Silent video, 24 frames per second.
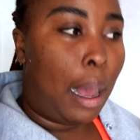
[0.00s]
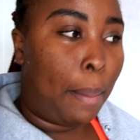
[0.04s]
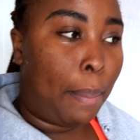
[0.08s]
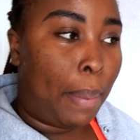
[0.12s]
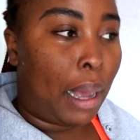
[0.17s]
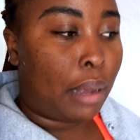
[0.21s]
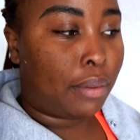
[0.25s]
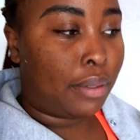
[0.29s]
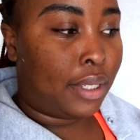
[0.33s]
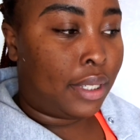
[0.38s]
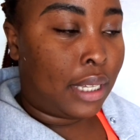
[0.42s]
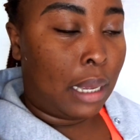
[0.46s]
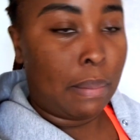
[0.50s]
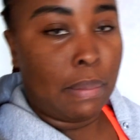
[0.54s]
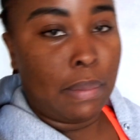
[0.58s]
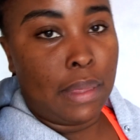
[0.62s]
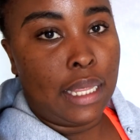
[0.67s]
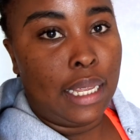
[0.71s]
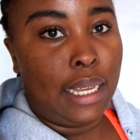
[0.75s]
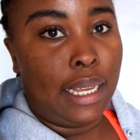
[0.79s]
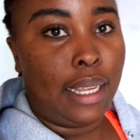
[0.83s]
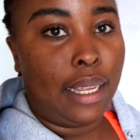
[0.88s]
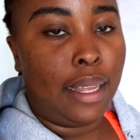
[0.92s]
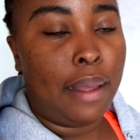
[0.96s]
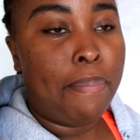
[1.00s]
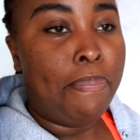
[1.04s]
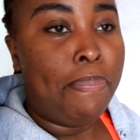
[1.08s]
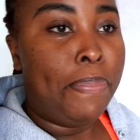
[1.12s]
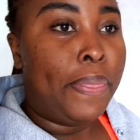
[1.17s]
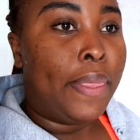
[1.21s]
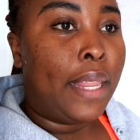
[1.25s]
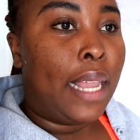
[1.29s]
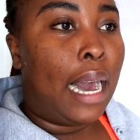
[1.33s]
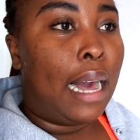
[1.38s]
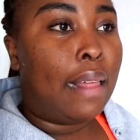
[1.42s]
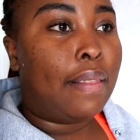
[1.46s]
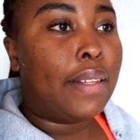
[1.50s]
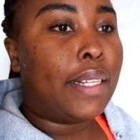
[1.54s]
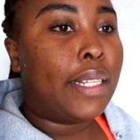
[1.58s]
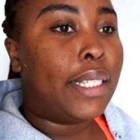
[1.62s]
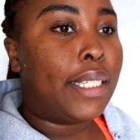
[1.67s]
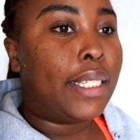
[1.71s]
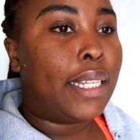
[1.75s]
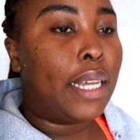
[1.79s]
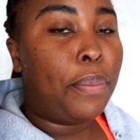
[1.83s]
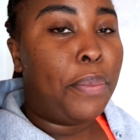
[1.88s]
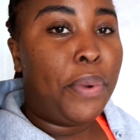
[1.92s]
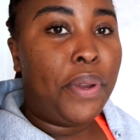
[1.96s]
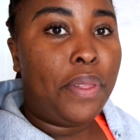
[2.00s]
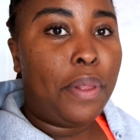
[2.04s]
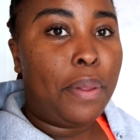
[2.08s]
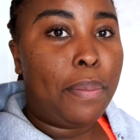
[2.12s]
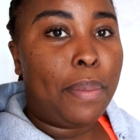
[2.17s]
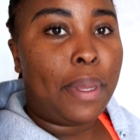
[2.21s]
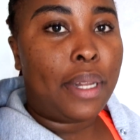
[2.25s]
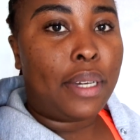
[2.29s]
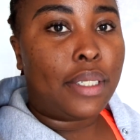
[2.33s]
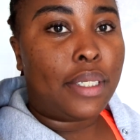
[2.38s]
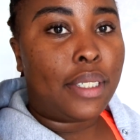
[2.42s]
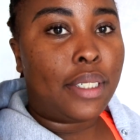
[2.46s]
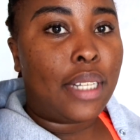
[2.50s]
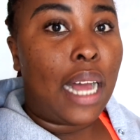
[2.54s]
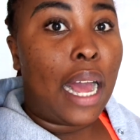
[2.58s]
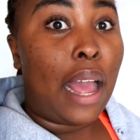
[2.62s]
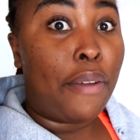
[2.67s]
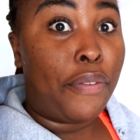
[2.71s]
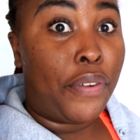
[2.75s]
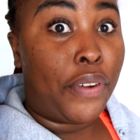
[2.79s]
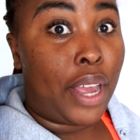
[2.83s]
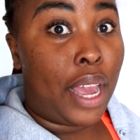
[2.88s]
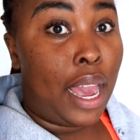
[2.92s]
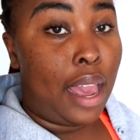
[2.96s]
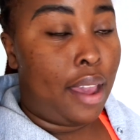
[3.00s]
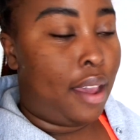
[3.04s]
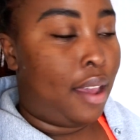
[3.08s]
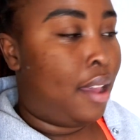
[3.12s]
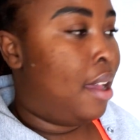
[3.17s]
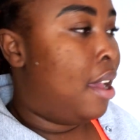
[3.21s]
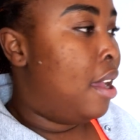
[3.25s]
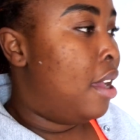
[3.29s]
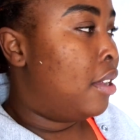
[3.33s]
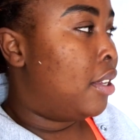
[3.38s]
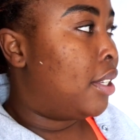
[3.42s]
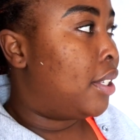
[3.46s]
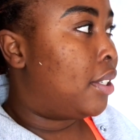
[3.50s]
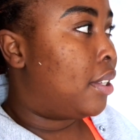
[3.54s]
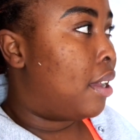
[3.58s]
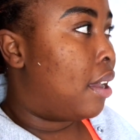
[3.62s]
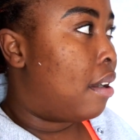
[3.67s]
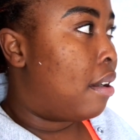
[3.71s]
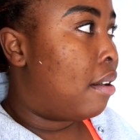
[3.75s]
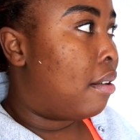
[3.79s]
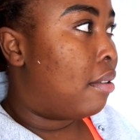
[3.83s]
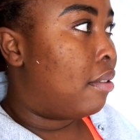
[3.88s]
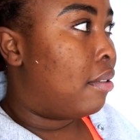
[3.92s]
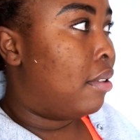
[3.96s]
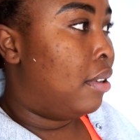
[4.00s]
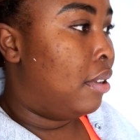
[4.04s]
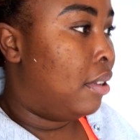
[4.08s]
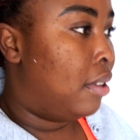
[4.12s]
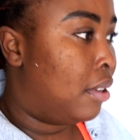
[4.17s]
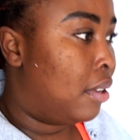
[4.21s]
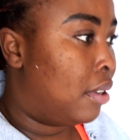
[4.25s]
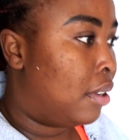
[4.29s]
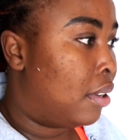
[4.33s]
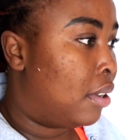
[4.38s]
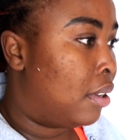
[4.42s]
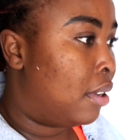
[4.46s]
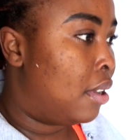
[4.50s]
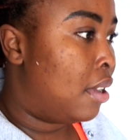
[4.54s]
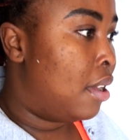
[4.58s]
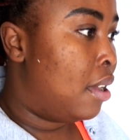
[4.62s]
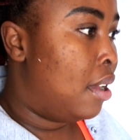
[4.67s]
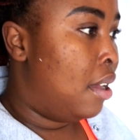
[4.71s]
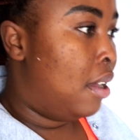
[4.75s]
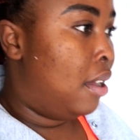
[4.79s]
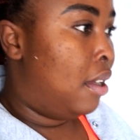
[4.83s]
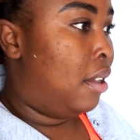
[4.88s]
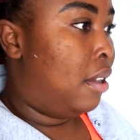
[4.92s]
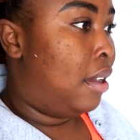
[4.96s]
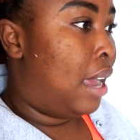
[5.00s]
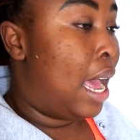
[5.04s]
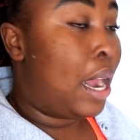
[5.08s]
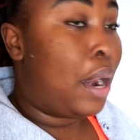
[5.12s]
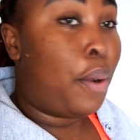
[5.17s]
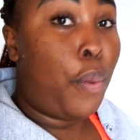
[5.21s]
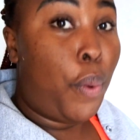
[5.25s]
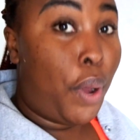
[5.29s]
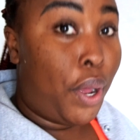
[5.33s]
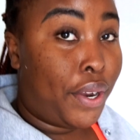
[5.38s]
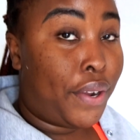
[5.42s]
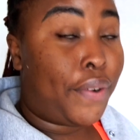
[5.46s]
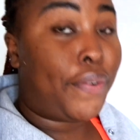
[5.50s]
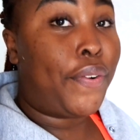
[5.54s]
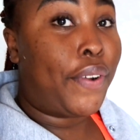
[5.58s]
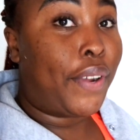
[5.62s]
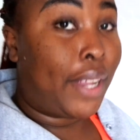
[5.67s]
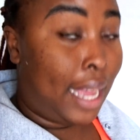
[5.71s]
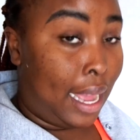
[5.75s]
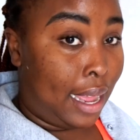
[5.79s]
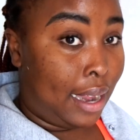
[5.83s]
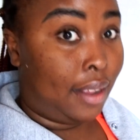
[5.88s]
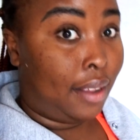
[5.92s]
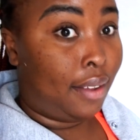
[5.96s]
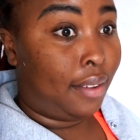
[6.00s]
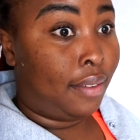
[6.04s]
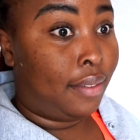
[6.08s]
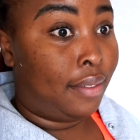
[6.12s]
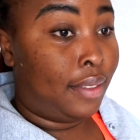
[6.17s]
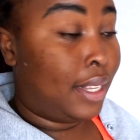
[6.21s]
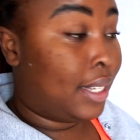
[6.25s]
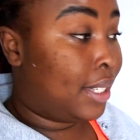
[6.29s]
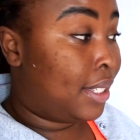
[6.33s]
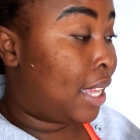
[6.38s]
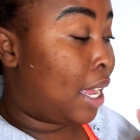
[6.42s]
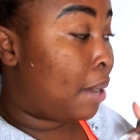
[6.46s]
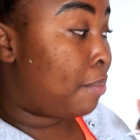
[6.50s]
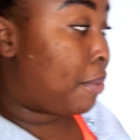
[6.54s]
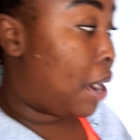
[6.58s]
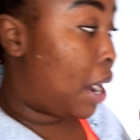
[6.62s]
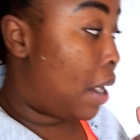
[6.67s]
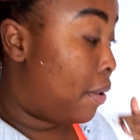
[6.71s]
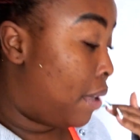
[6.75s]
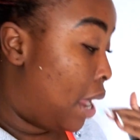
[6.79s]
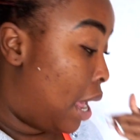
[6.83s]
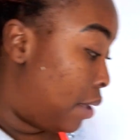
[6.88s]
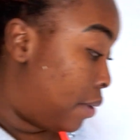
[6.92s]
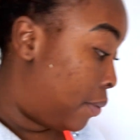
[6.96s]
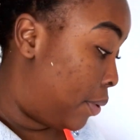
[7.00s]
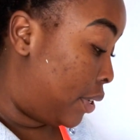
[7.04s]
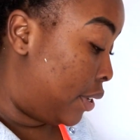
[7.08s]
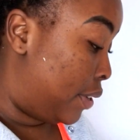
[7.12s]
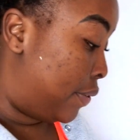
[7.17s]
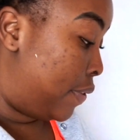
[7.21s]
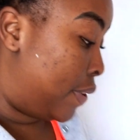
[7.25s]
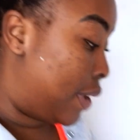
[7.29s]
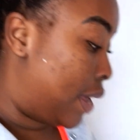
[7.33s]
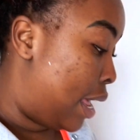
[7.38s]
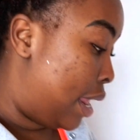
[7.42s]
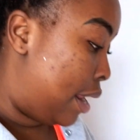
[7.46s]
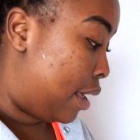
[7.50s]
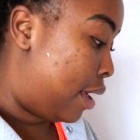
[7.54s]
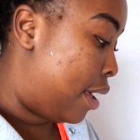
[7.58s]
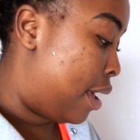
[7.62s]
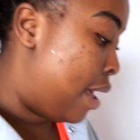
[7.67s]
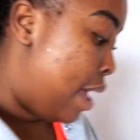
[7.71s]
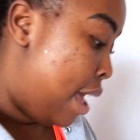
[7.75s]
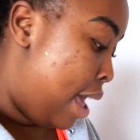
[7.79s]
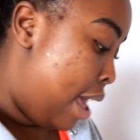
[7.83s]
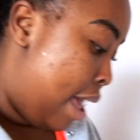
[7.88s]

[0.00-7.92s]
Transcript: about something, and then somewhere in the middle I forget. So I don't want to forget it. This time around, I don't want to forget it.